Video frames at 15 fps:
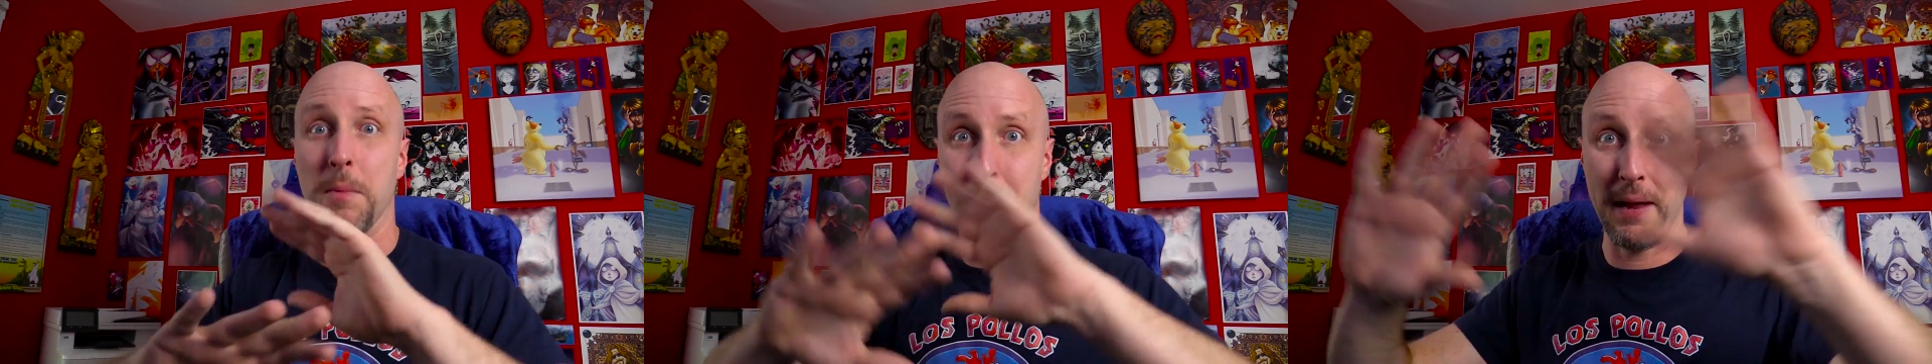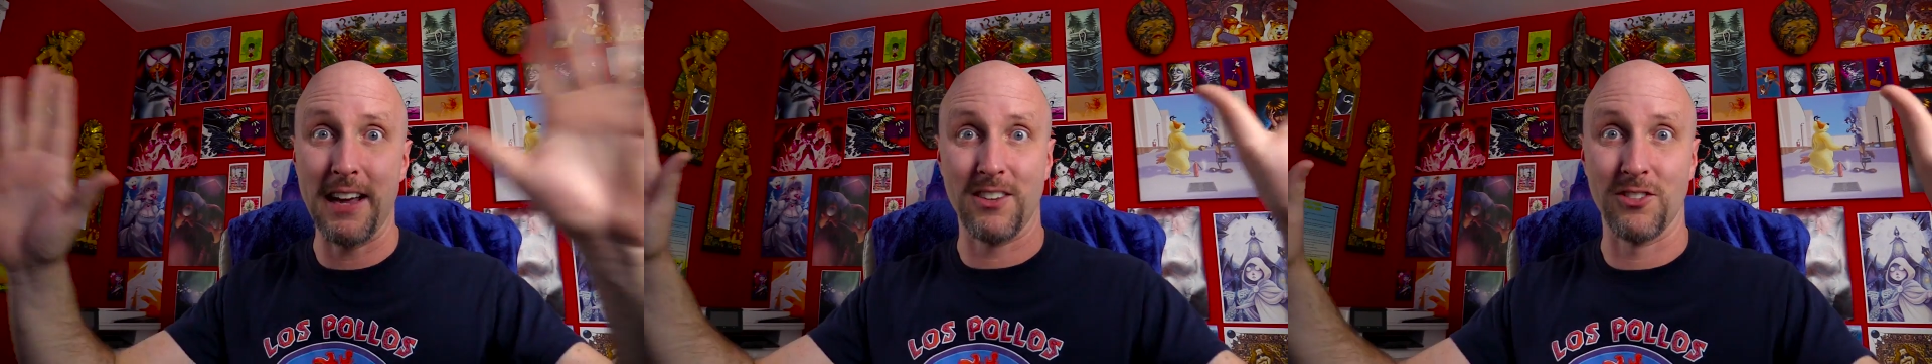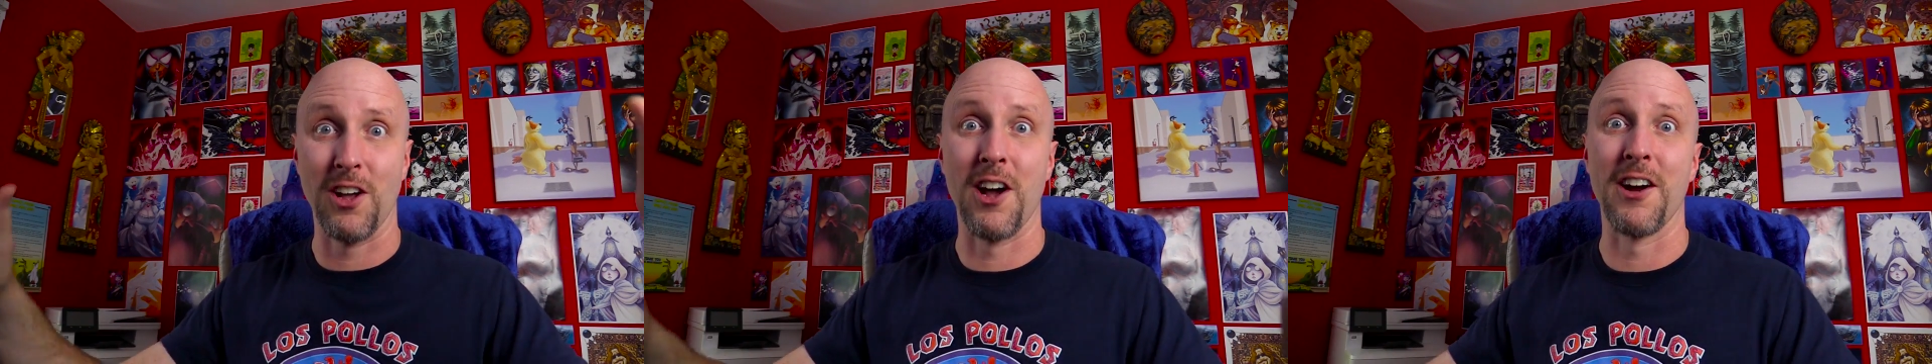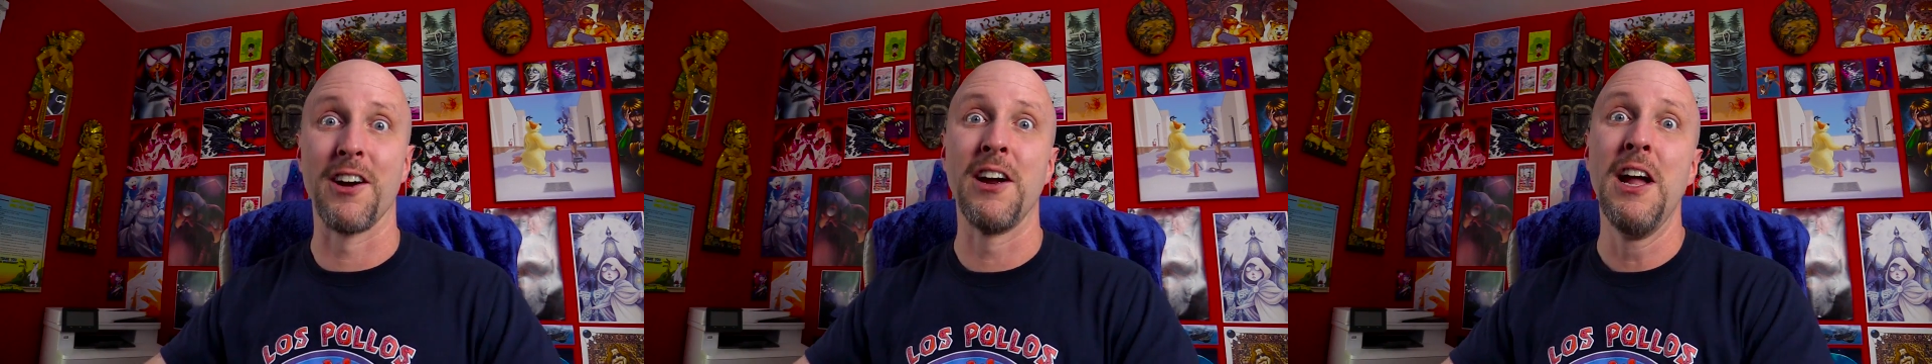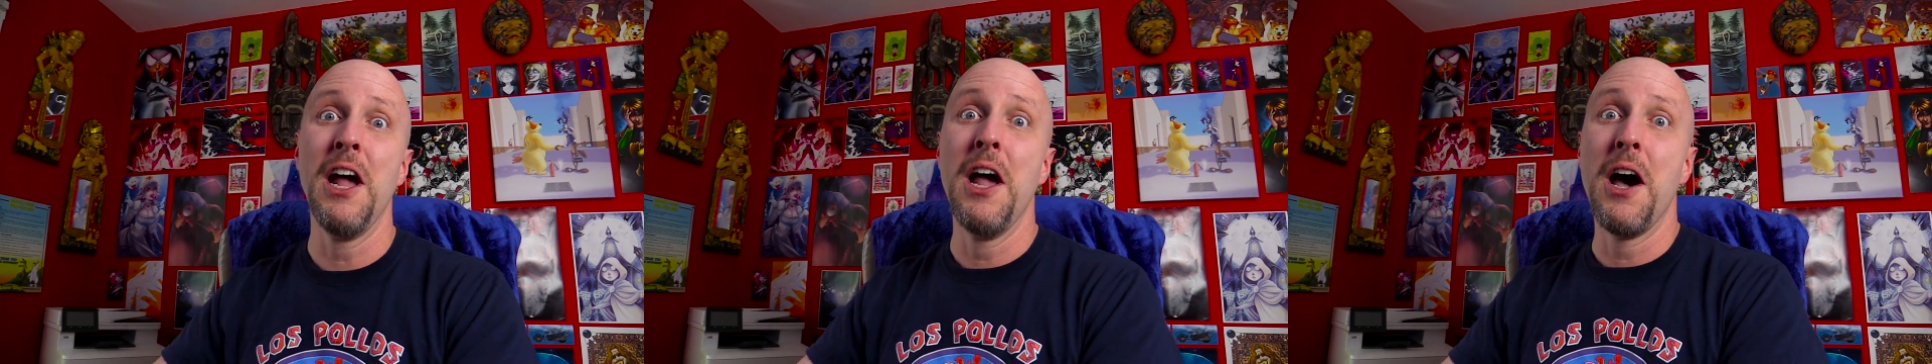
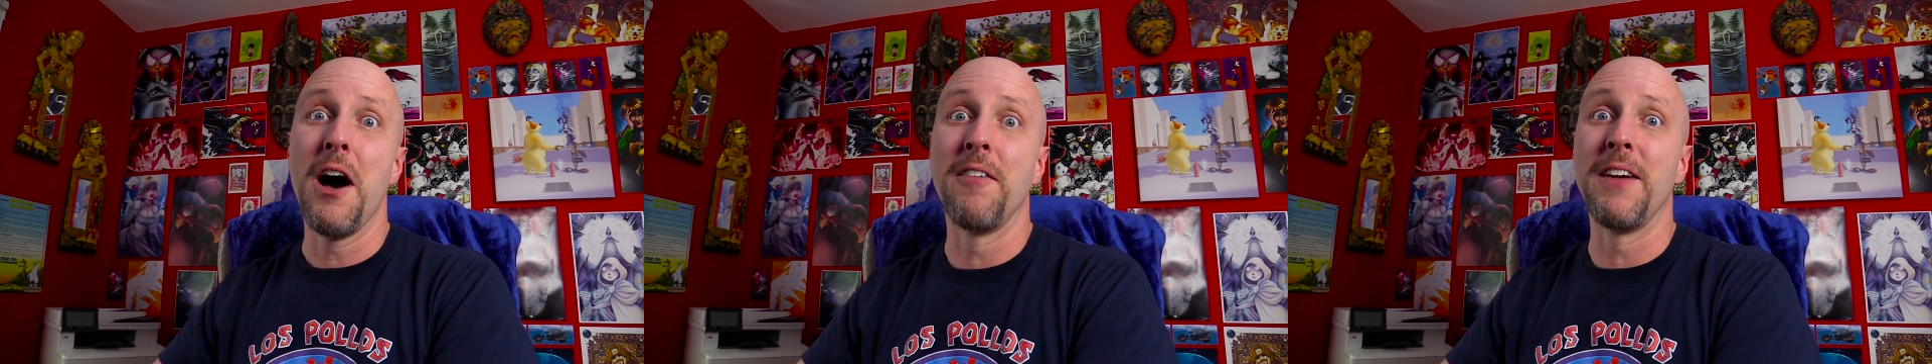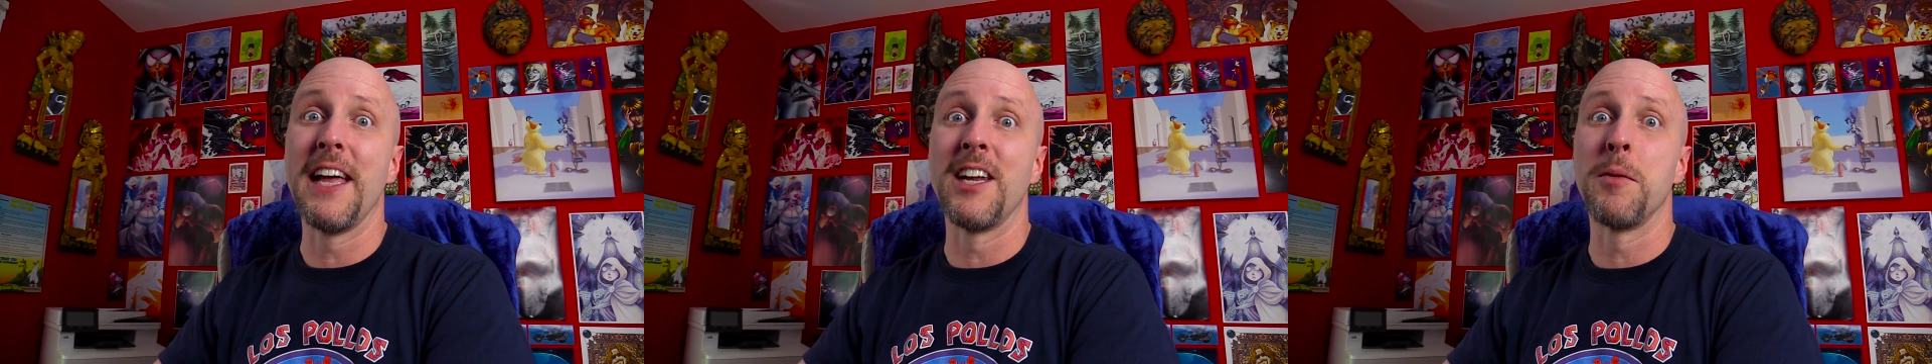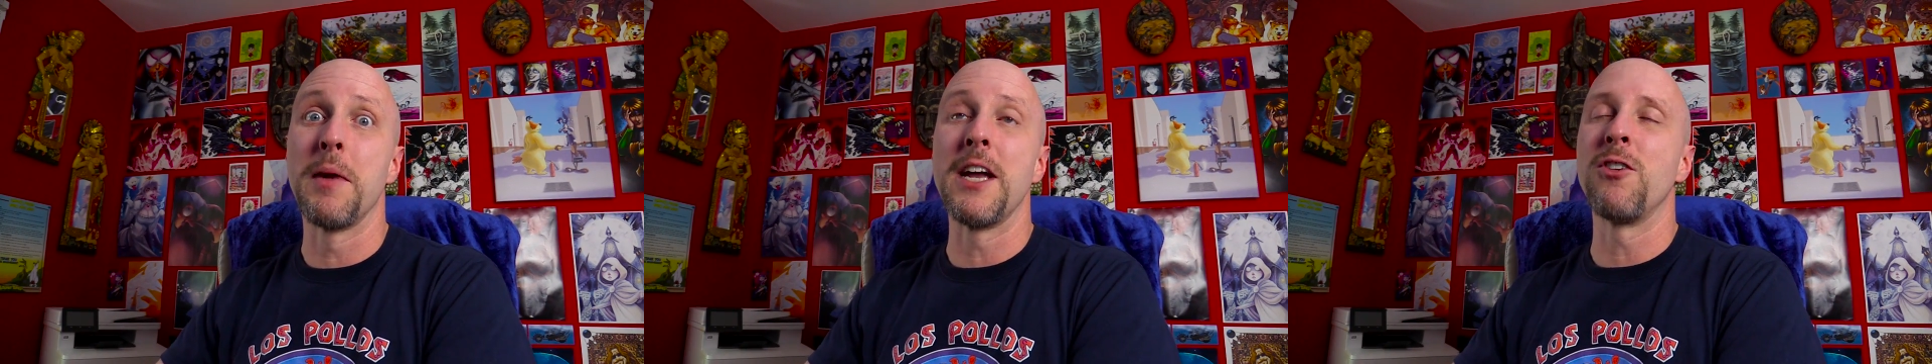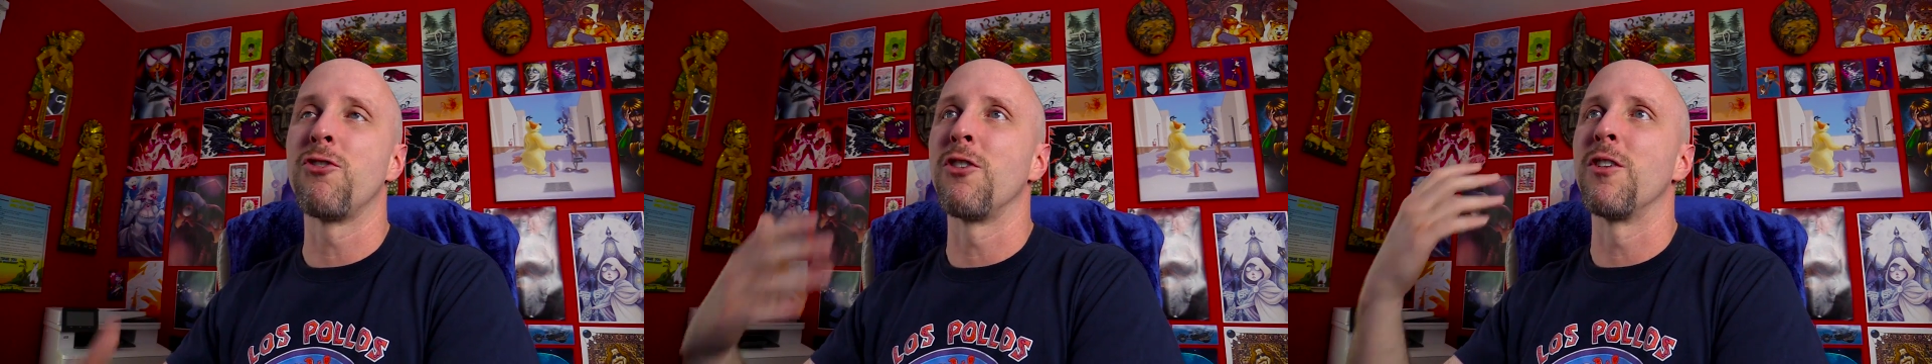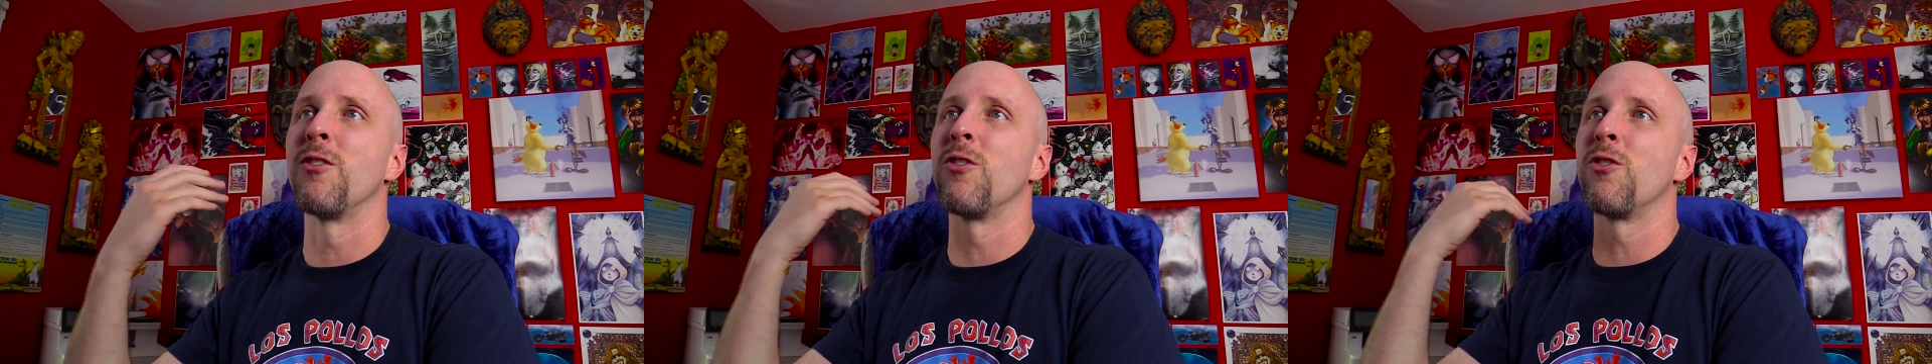Pixar of
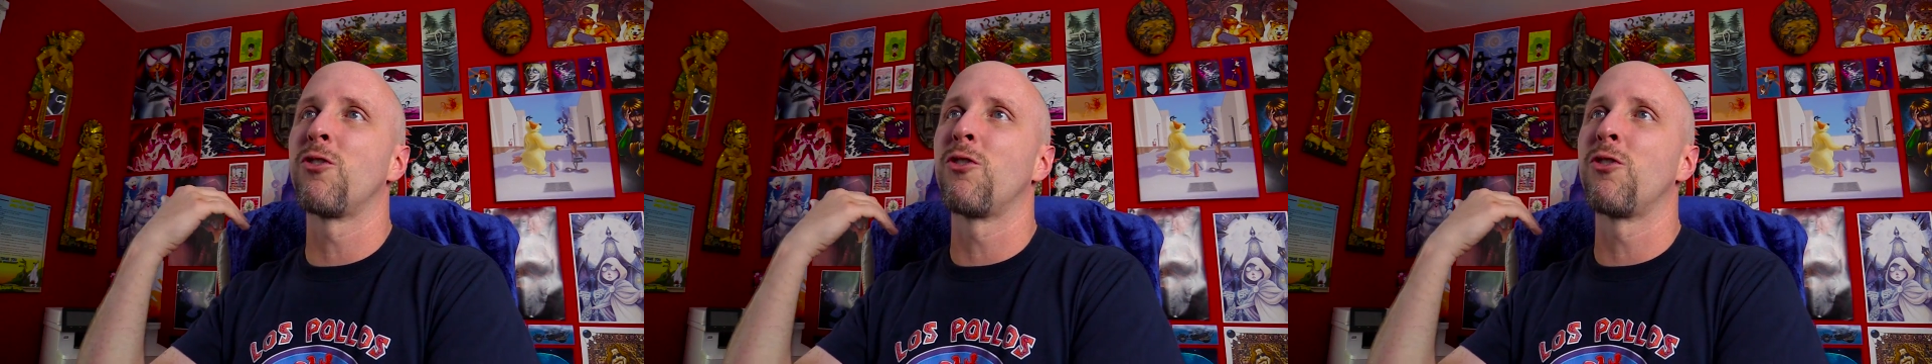animation.